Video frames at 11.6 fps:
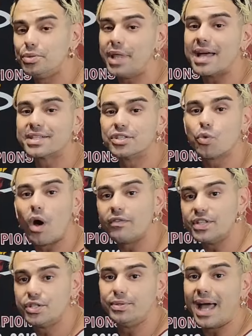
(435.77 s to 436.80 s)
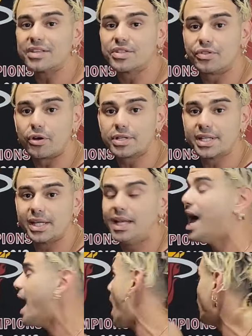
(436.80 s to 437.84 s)
2012, and
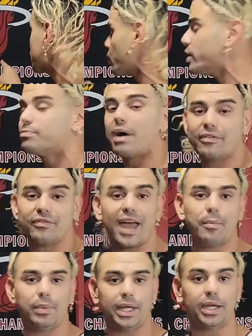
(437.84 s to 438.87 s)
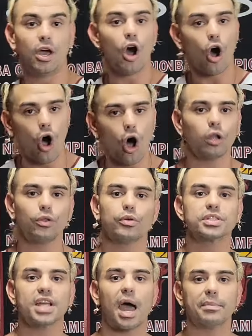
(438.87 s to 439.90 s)
2013, I was with my family. All of
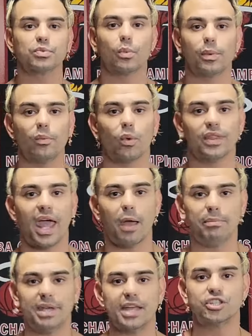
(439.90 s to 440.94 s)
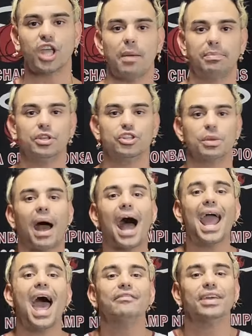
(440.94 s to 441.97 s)
those times when we won the NBA championship.
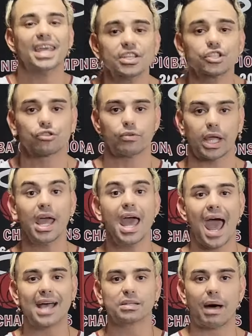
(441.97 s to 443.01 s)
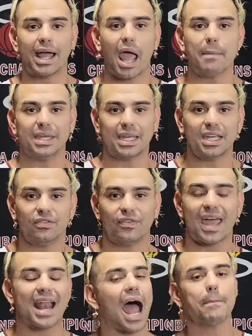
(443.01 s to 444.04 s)
I have history as a Miami Heat
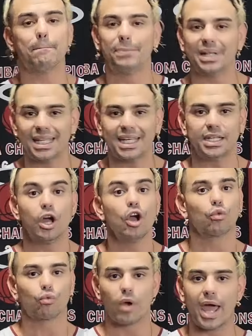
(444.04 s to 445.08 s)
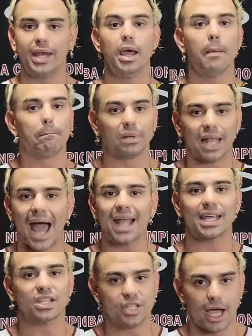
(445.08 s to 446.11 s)
fan. I bleed red,
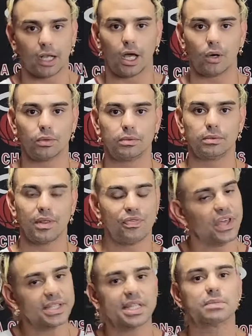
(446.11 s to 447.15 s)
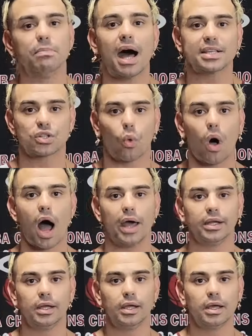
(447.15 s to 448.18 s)
black, and yellow. This is my
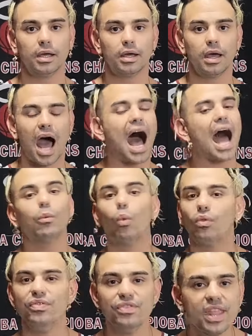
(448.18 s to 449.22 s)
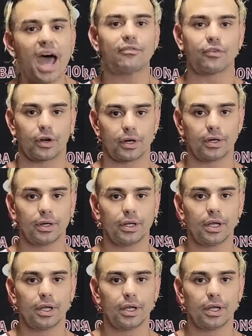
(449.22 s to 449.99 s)
squad. I will never